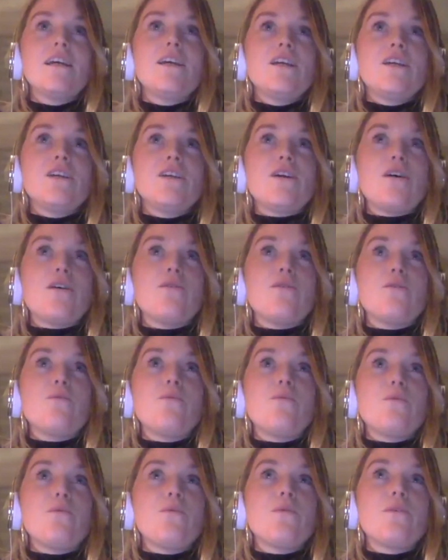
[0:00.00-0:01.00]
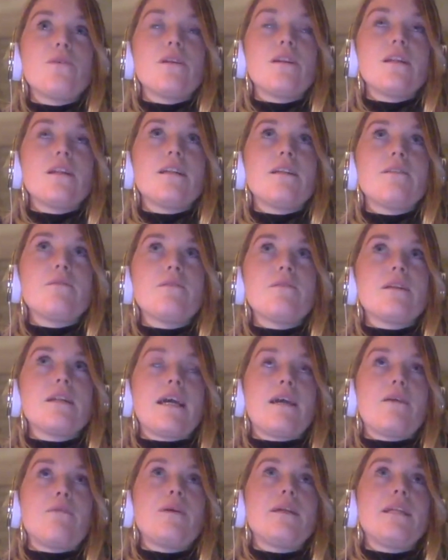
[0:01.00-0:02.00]

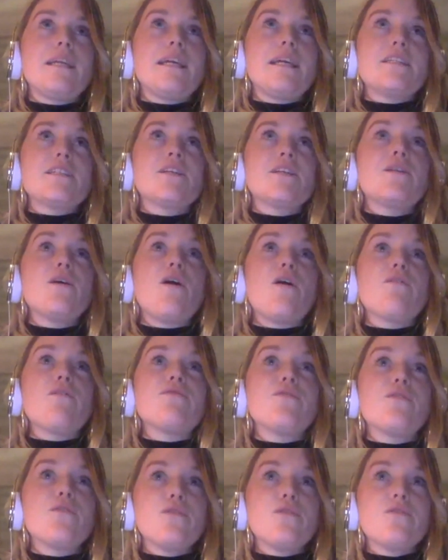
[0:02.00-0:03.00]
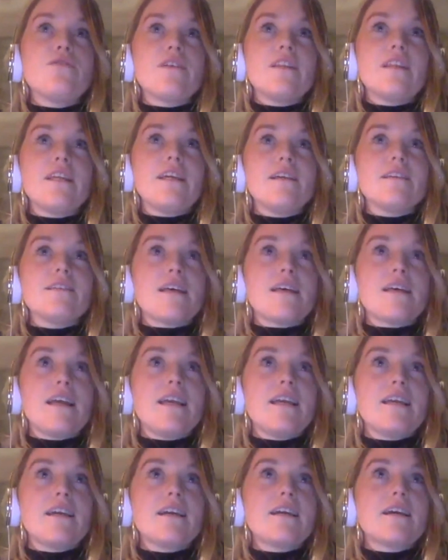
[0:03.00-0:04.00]
like we need to not fall for these
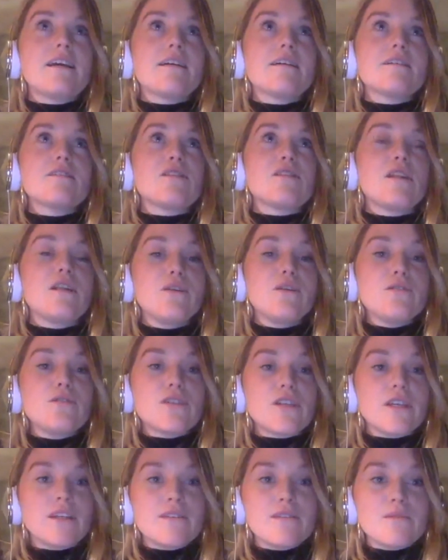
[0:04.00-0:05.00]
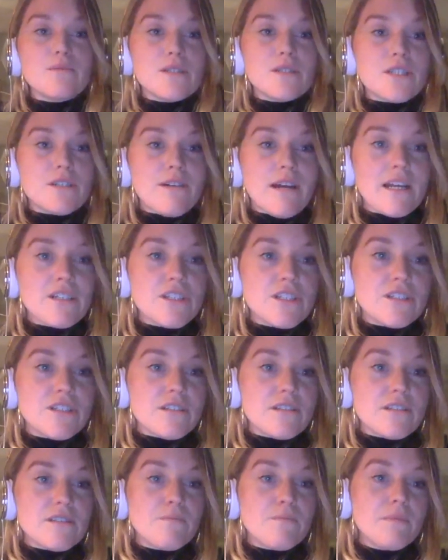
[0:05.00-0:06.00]
like solutions which are actually
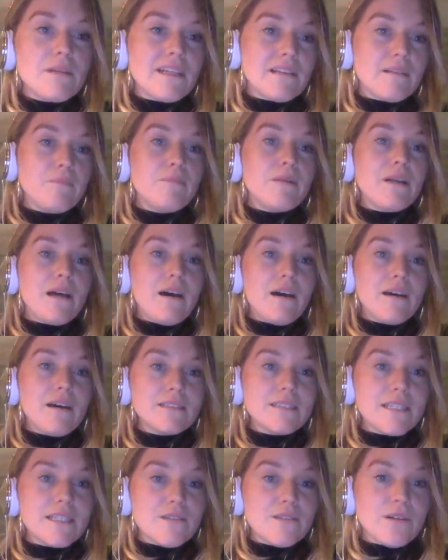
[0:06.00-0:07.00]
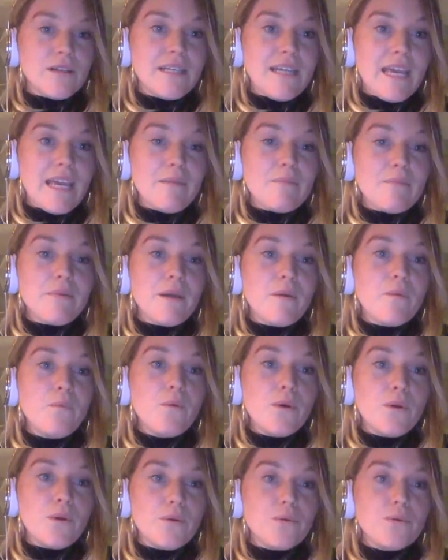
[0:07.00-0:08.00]
just little plasters on gaping
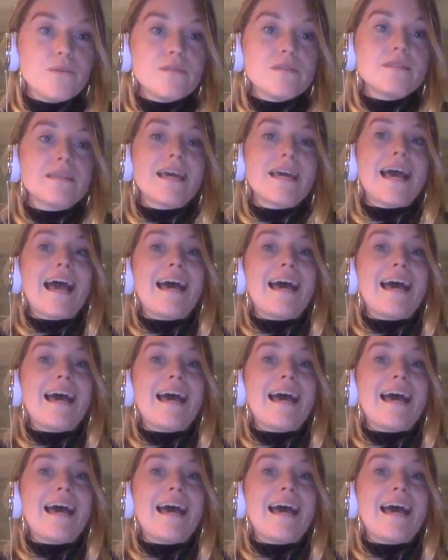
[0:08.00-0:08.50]
wounds.